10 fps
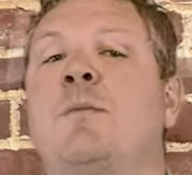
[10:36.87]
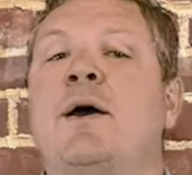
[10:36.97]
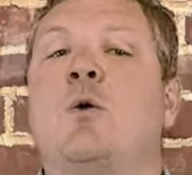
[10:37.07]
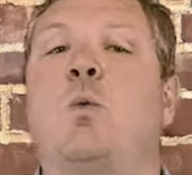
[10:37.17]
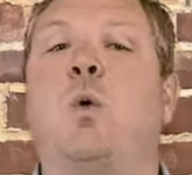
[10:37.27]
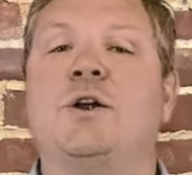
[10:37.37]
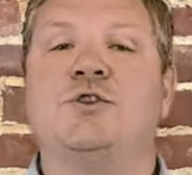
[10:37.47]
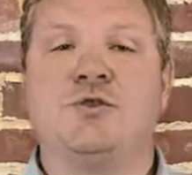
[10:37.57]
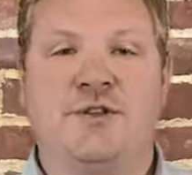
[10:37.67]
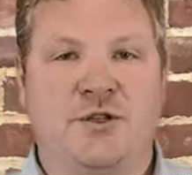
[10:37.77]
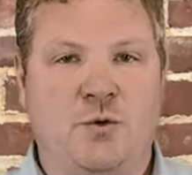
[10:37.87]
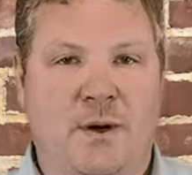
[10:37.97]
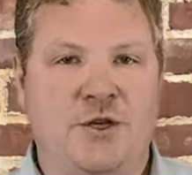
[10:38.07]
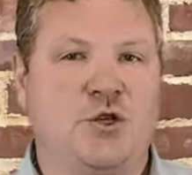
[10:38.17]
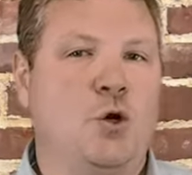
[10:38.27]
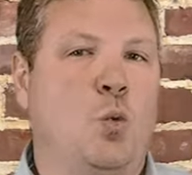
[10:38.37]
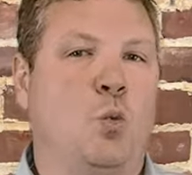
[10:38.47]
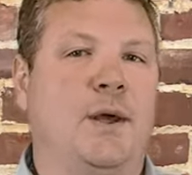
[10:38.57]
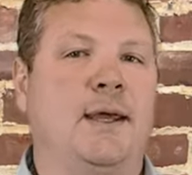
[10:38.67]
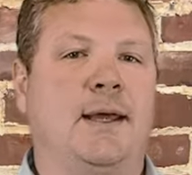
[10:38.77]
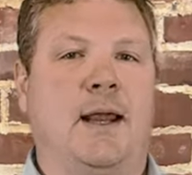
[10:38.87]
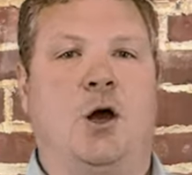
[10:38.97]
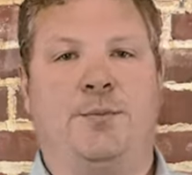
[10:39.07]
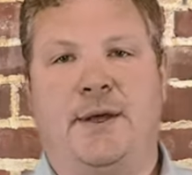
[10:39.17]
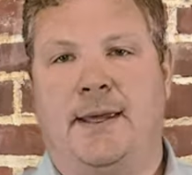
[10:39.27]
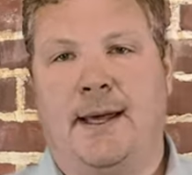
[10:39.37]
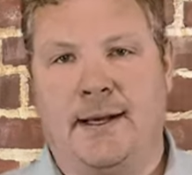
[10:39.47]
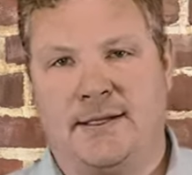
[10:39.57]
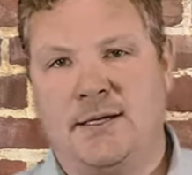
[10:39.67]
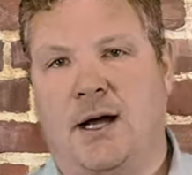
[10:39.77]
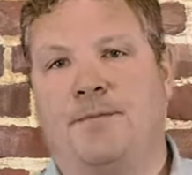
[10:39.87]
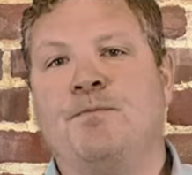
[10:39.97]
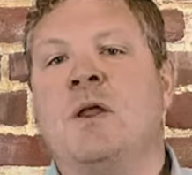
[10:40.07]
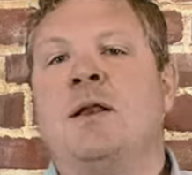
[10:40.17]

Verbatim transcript: No matter what your situation, we can help you get it done.